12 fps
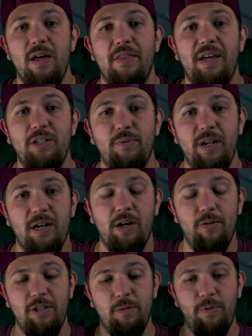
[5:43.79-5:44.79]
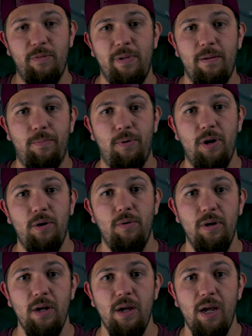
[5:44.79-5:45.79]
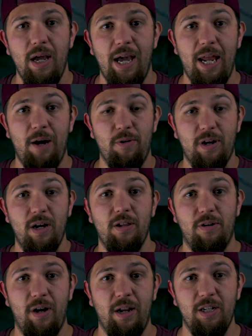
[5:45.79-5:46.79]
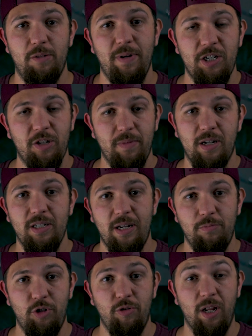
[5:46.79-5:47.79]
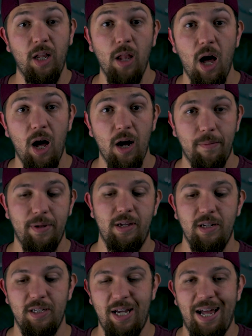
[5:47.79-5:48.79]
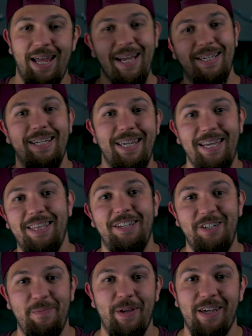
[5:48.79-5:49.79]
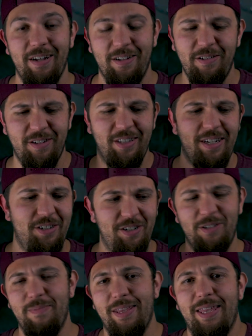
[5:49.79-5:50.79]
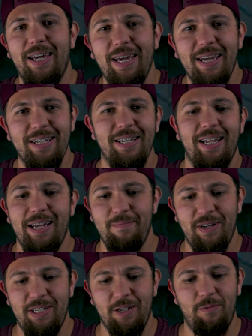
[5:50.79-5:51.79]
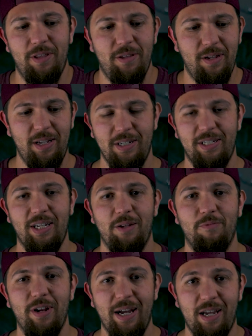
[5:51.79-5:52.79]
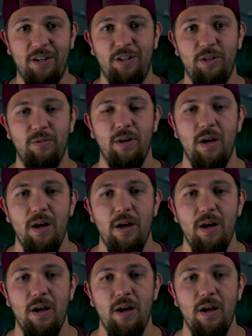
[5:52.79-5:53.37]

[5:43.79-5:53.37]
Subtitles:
that's when I go into Premiere Pro and I will color grade, especially because I'm shooting log, because I like to get the Jimmy colors, and that's just my thing, is I like messing with it and seeing what I can do.